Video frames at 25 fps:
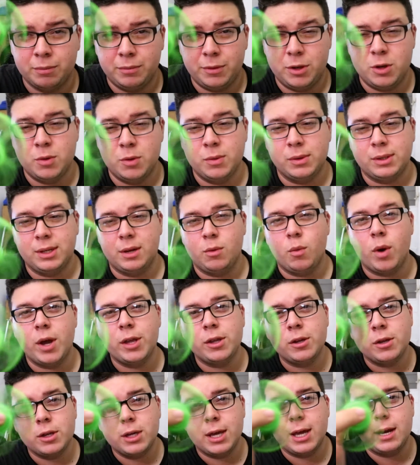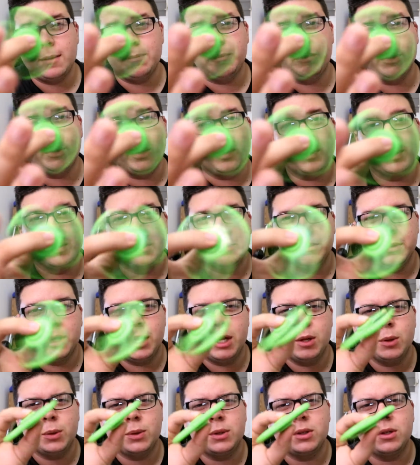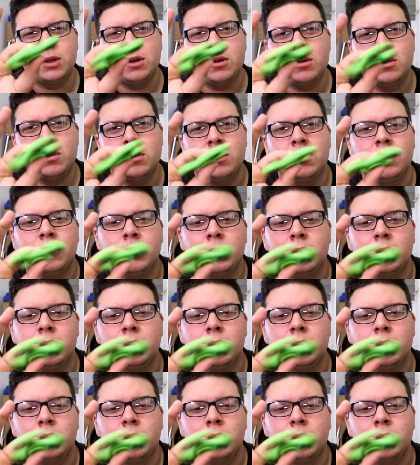And you would say, why did you get it blue? It looks so,